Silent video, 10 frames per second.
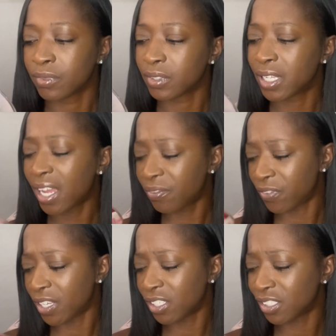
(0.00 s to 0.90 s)
Did I
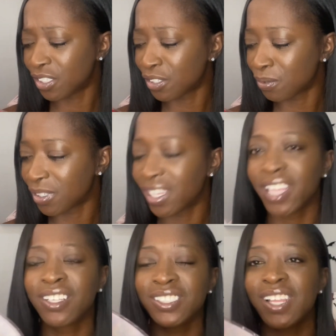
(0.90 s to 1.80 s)
finish this one?
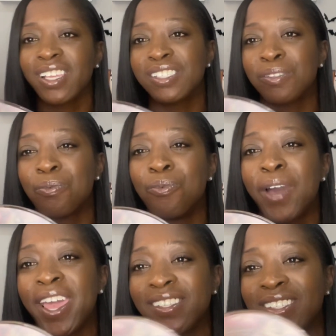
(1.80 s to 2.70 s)
It looks like it's some
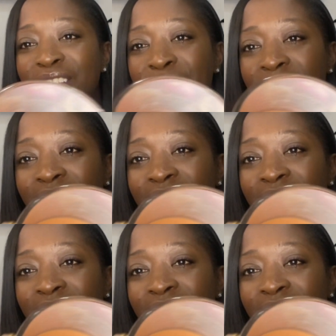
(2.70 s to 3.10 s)
wax left in